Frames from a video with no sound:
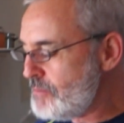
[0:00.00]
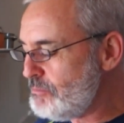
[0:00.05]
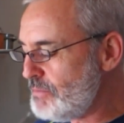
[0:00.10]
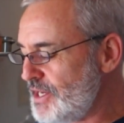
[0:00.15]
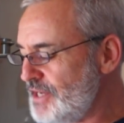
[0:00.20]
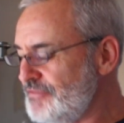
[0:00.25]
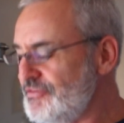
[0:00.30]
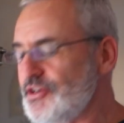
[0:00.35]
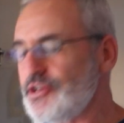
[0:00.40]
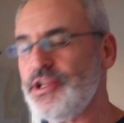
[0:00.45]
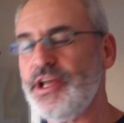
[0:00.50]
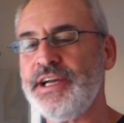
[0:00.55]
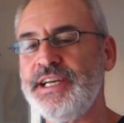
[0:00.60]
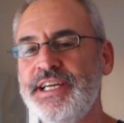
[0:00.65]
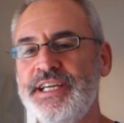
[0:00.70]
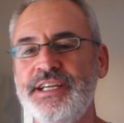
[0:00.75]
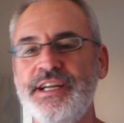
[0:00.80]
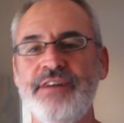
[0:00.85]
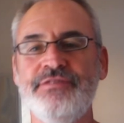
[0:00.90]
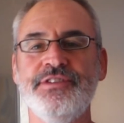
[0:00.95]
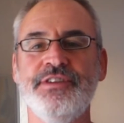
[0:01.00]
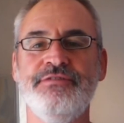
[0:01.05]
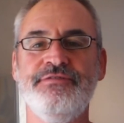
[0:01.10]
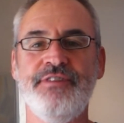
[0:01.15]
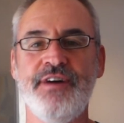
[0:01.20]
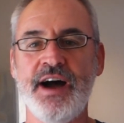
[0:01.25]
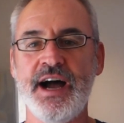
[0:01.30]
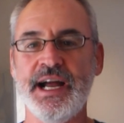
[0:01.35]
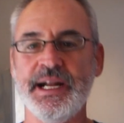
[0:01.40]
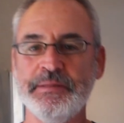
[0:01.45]
But if you're lucky enough to
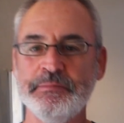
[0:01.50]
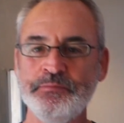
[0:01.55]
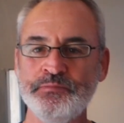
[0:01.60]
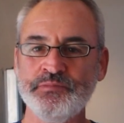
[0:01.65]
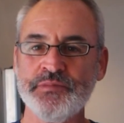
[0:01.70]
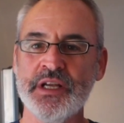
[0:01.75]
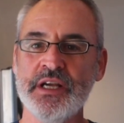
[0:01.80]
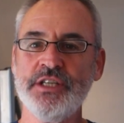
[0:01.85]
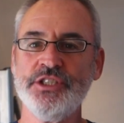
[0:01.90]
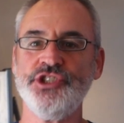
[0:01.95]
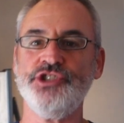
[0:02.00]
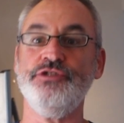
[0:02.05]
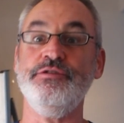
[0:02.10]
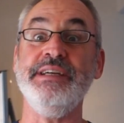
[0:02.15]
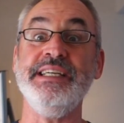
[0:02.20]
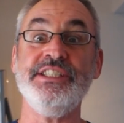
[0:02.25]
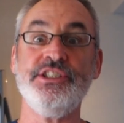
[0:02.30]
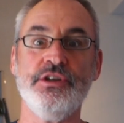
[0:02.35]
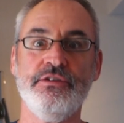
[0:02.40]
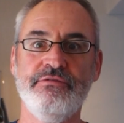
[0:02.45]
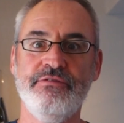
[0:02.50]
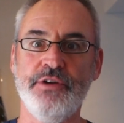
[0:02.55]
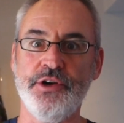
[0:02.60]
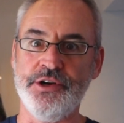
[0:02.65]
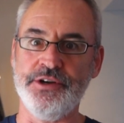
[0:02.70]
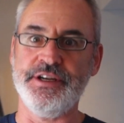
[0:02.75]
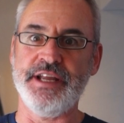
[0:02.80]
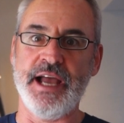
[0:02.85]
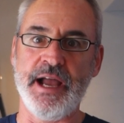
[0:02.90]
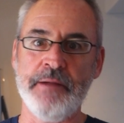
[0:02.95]
find chorizo
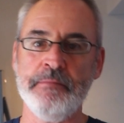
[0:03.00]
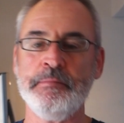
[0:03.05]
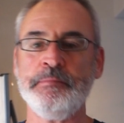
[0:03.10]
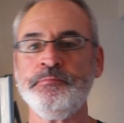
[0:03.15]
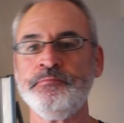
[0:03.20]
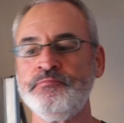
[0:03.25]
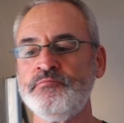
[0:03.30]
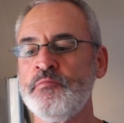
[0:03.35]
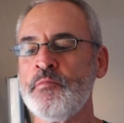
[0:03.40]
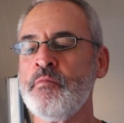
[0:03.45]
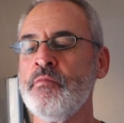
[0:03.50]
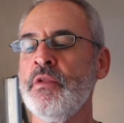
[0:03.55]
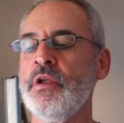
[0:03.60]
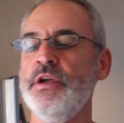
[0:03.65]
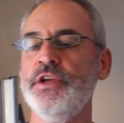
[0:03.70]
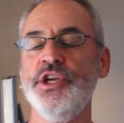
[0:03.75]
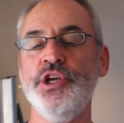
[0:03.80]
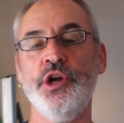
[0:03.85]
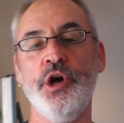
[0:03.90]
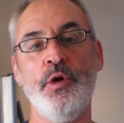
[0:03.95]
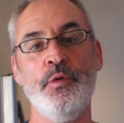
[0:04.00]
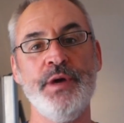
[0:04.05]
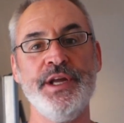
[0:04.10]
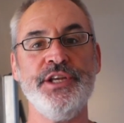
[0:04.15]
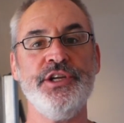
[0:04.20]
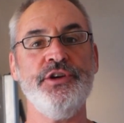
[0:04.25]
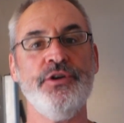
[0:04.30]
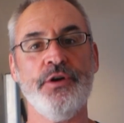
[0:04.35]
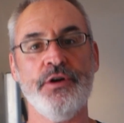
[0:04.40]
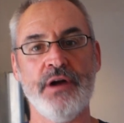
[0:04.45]
verde, you know,
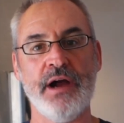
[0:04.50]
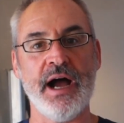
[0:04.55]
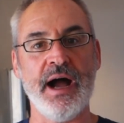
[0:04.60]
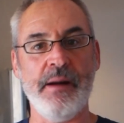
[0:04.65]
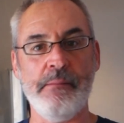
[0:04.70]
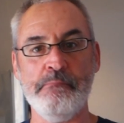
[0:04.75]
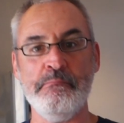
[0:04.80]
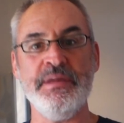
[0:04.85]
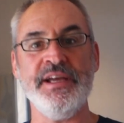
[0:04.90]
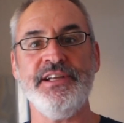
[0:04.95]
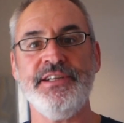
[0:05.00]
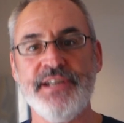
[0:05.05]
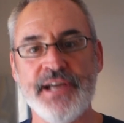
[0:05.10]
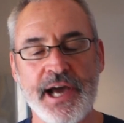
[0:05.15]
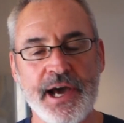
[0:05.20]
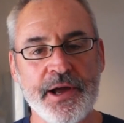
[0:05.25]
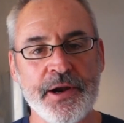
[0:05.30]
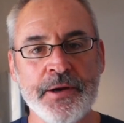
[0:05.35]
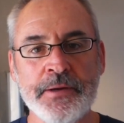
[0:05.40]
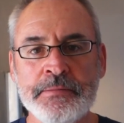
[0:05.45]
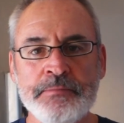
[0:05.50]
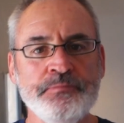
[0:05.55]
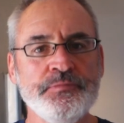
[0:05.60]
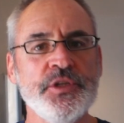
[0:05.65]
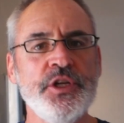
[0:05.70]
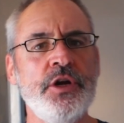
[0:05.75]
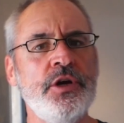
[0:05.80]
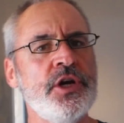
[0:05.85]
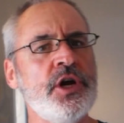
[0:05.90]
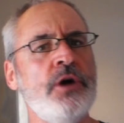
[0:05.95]
in your uh, meat counter,
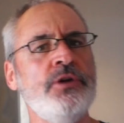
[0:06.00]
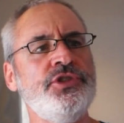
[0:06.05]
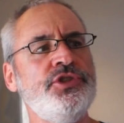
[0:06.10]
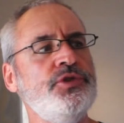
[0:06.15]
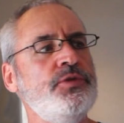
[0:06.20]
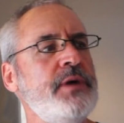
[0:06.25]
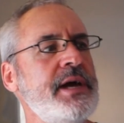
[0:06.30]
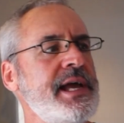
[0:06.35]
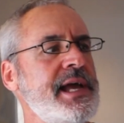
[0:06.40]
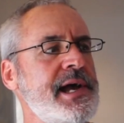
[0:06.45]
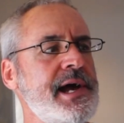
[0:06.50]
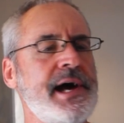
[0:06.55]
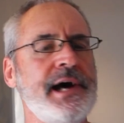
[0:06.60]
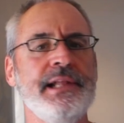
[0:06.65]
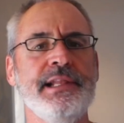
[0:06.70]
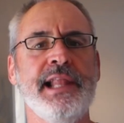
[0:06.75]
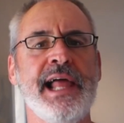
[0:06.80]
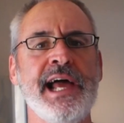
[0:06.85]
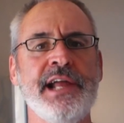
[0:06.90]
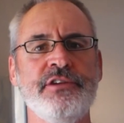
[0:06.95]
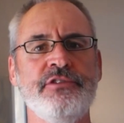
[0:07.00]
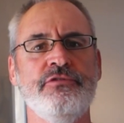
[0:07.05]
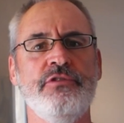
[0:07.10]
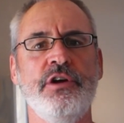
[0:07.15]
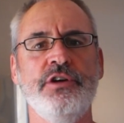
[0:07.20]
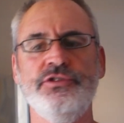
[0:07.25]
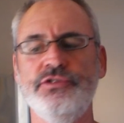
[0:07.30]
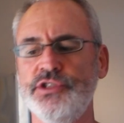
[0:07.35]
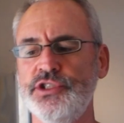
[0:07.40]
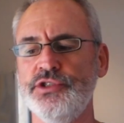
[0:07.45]
you know, go to a uh, Latin
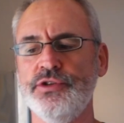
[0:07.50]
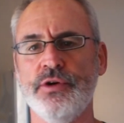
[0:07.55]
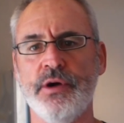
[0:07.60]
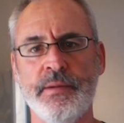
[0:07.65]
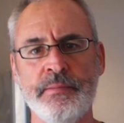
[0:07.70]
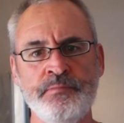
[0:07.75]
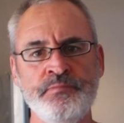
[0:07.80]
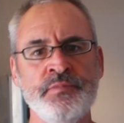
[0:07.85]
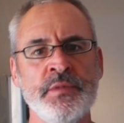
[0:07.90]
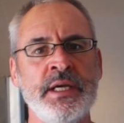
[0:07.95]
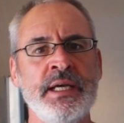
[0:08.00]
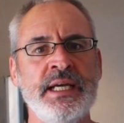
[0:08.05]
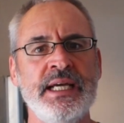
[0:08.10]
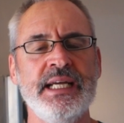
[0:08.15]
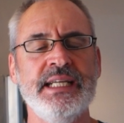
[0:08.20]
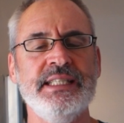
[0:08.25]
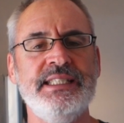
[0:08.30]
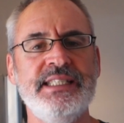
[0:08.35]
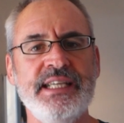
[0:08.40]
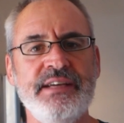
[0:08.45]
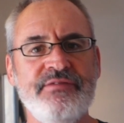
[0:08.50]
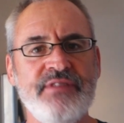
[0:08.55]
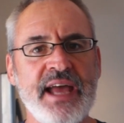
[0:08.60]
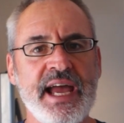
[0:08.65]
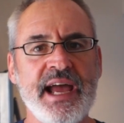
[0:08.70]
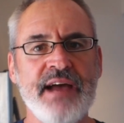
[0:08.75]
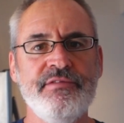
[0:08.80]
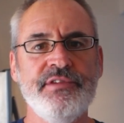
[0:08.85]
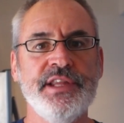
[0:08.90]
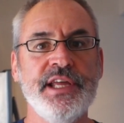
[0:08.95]
grocery store and see if they
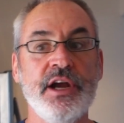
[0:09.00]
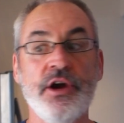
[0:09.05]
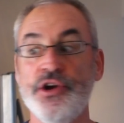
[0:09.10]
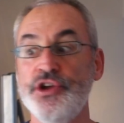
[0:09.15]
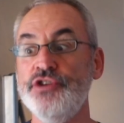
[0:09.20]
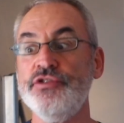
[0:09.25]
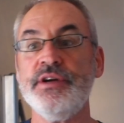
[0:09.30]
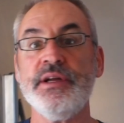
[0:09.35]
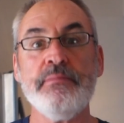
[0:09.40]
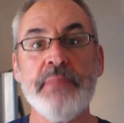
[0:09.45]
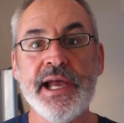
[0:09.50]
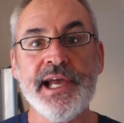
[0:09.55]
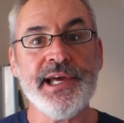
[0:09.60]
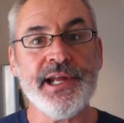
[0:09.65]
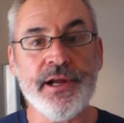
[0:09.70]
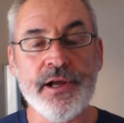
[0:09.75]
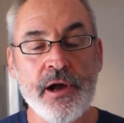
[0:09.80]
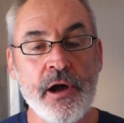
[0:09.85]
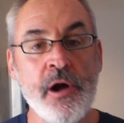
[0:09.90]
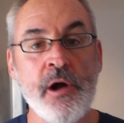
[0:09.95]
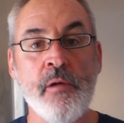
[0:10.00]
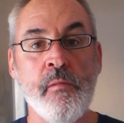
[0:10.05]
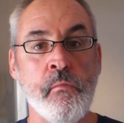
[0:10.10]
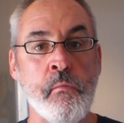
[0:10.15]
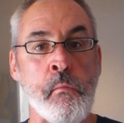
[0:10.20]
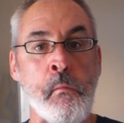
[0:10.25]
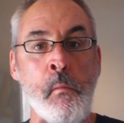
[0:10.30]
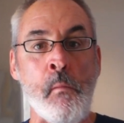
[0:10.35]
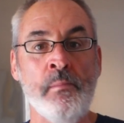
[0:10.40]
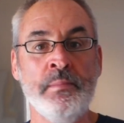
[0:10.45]
have it there. Or you can make it at
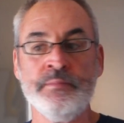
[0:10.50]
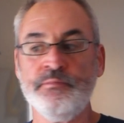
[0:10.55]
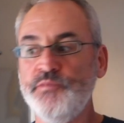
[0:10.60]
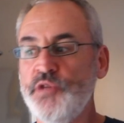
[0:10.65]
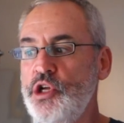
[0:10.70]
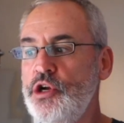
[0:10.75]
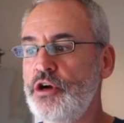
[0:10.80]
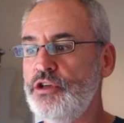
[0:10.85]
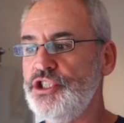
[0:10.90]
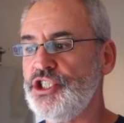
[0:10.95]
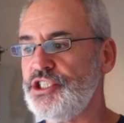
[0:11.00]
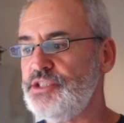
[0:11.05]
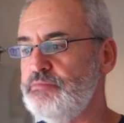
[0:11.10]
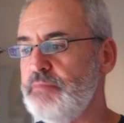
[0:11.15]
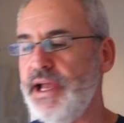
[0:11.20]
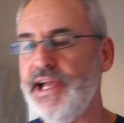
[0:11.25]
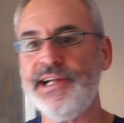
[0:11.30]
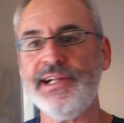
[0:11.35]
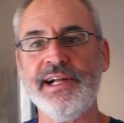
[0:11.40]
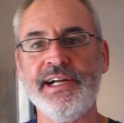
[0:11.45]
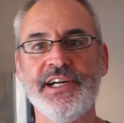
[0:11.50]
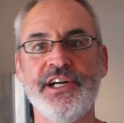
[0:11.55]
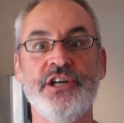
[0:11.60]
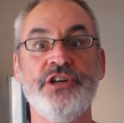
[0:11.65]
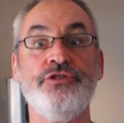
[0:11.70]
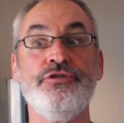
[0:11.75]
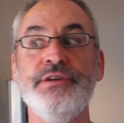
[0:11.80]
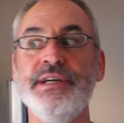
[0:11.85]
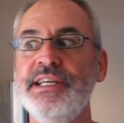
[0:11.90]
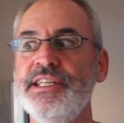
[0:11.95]
home. You know, just make like a
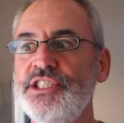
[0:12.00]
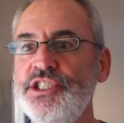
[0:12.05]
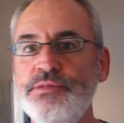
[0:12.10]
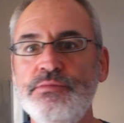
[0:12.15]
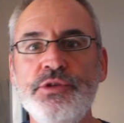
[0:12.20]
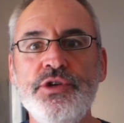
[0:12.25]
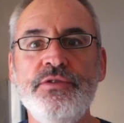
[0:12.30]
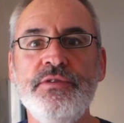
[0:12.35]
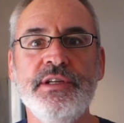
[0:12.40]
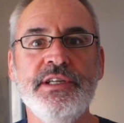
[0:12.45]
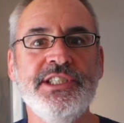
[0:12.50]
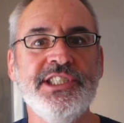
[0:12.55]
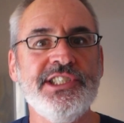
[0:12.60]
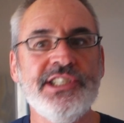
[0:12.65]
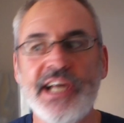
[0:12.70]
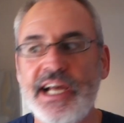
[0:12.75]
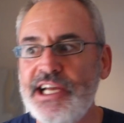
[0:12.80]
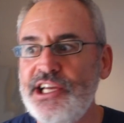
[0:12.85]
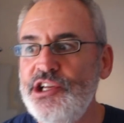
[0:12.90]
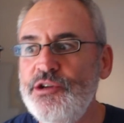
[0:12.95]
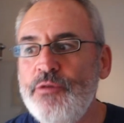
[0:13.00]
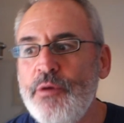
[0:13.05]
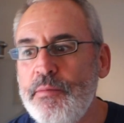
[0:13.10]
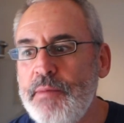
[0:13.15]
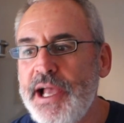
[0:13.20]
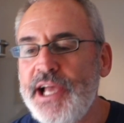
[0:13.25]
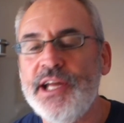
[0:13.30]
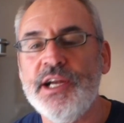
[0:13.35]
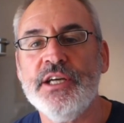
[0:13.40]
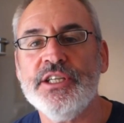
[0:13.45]
green smoothie, just like you were
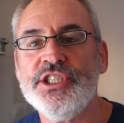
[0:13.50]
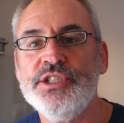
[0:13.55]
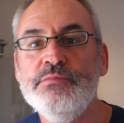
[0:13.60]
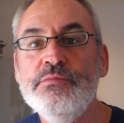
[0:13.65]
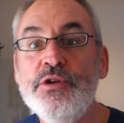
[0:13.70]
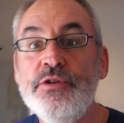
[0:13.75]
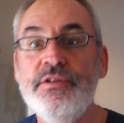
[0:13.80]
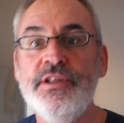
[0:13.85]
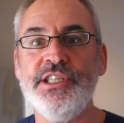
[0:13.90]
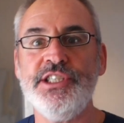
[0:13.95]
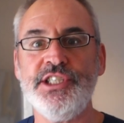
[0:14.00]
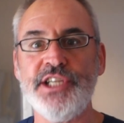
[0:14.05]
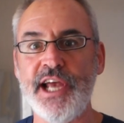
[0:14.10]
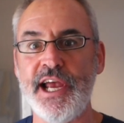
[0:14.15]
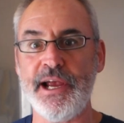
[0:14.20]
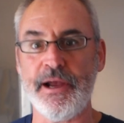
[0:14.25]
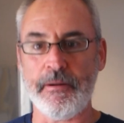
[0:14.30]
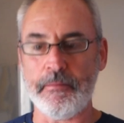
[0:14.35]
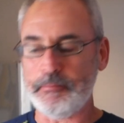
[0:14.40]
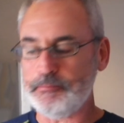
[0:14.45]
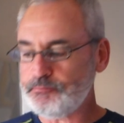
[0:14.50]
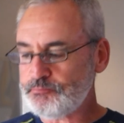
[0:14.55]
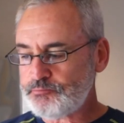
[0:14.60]
making a smoothie shake.